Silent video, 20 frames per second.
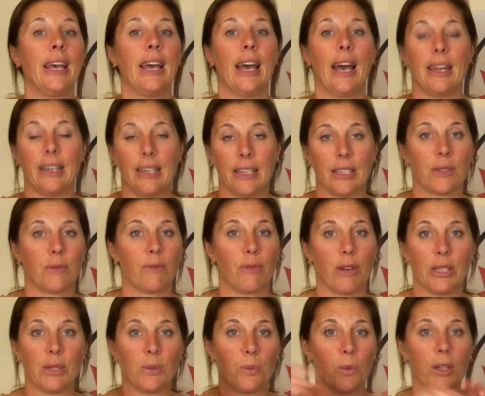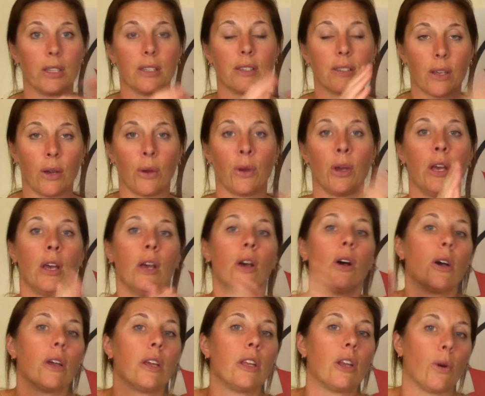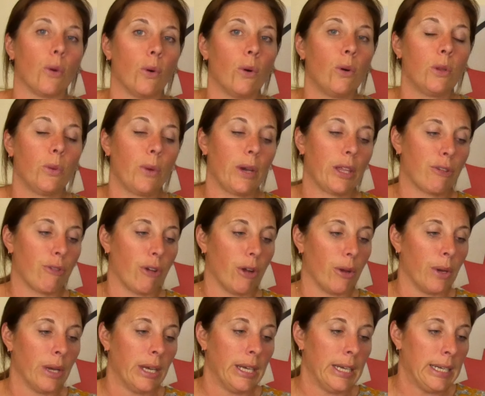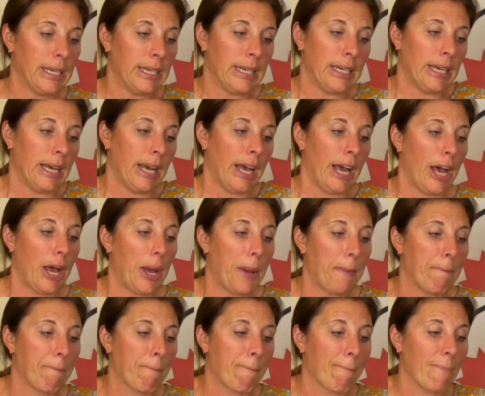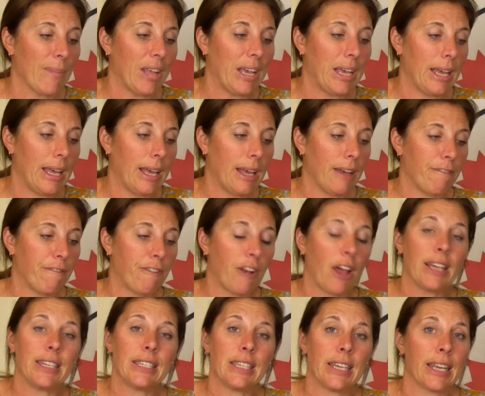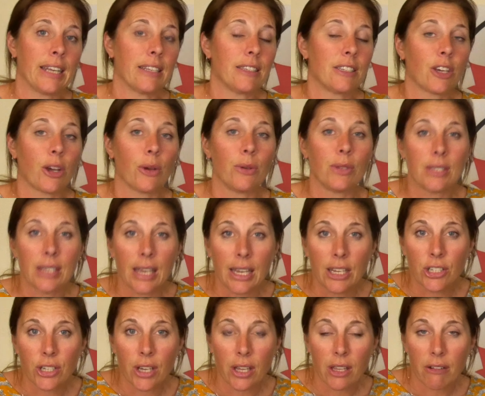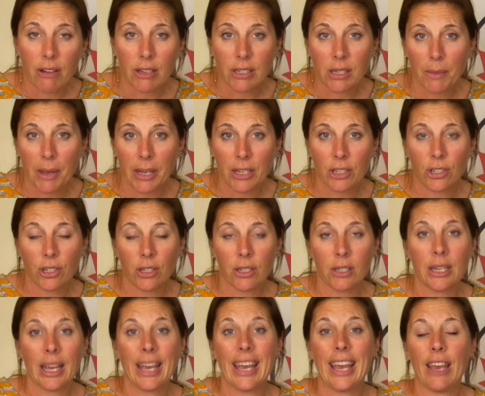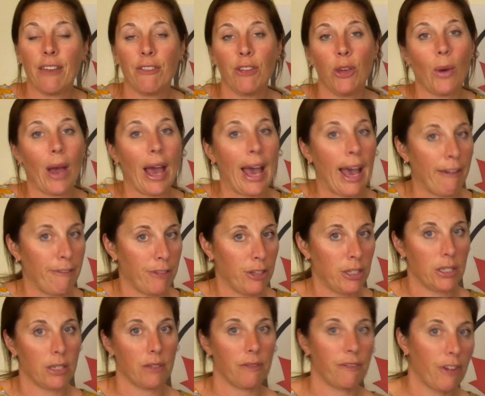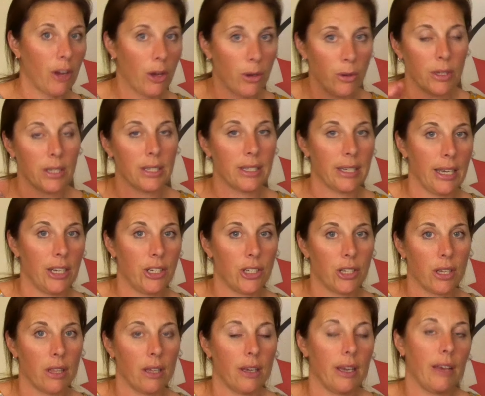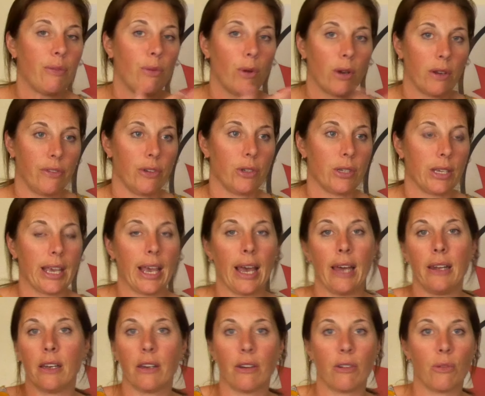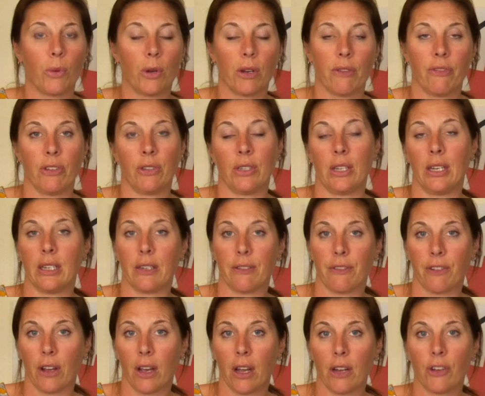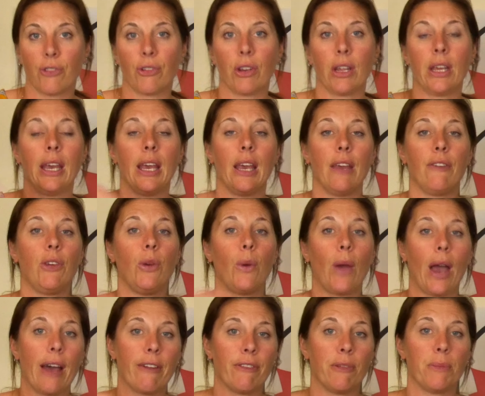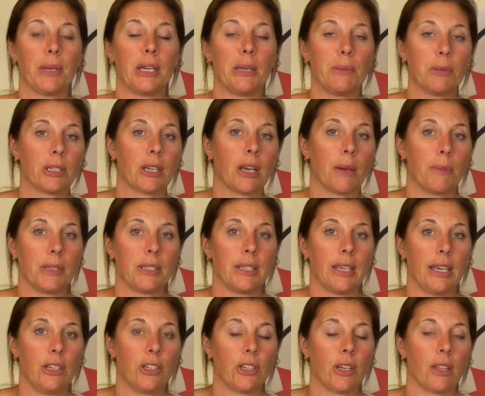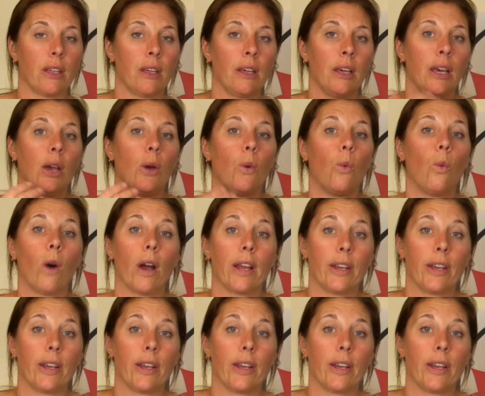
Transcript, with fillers: and here's some recent ones. So, you know, all the way through. Um, flight tickets to go and see each other, as I mentioned. If you haven't flown to see each other, if one of you's in Canada and one of you's in a different country, if you haven't been able to come and see each other, why